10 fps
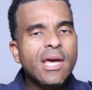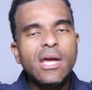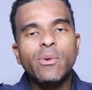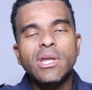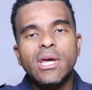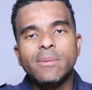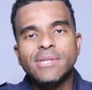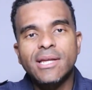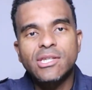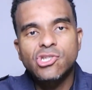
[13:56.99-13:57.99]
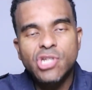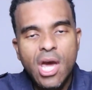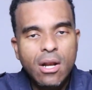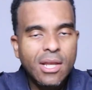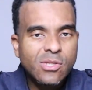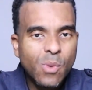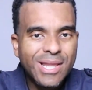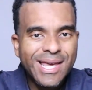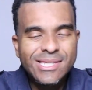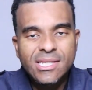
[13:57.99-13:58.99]
It really helps out this channel as
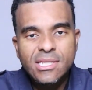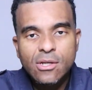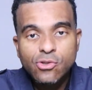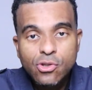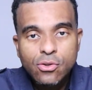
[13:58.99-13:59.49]
well as it tells